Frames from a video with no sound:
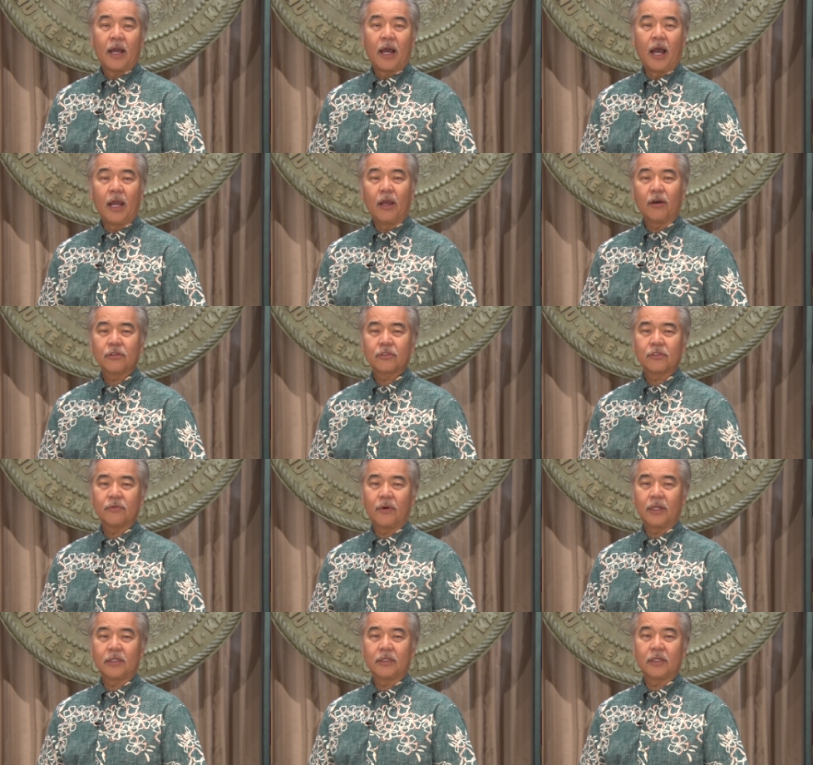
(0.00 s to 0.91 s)
I also
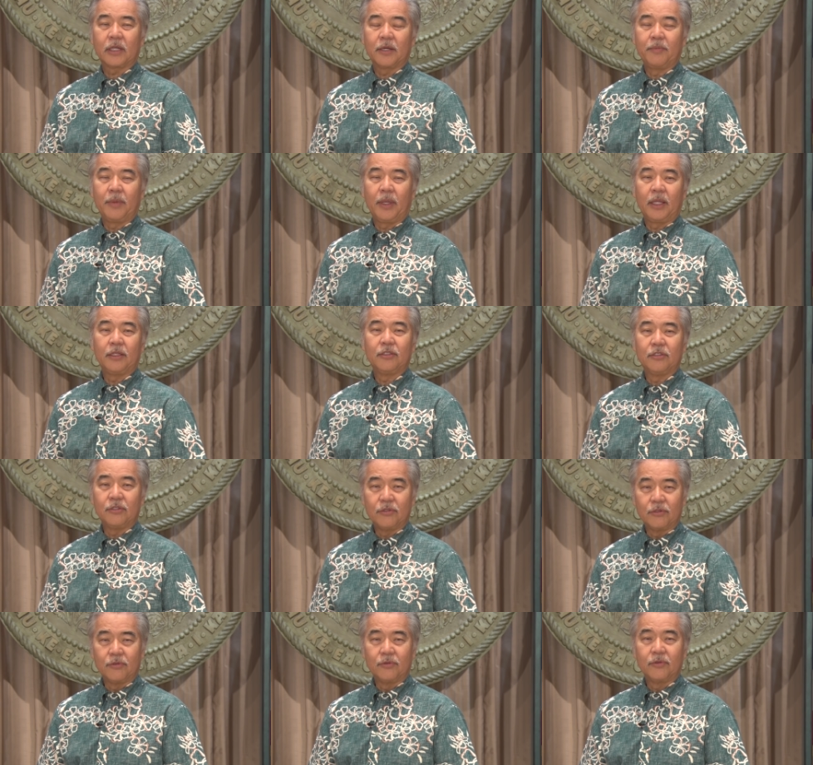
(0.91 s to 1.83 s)
want to commend
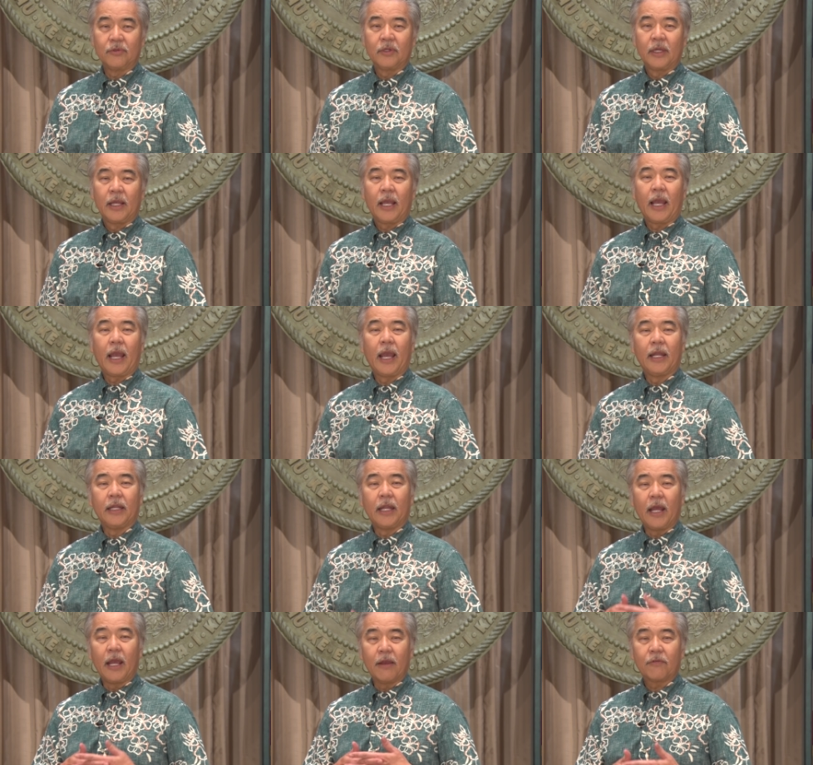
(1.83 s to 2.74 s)
you
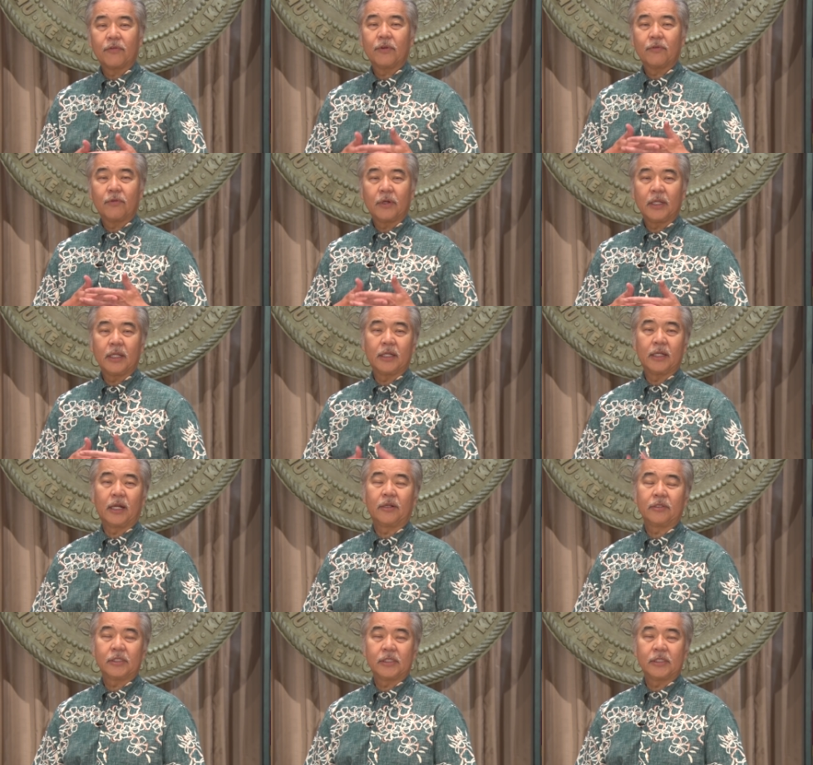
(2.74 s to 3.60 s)
and everyone in our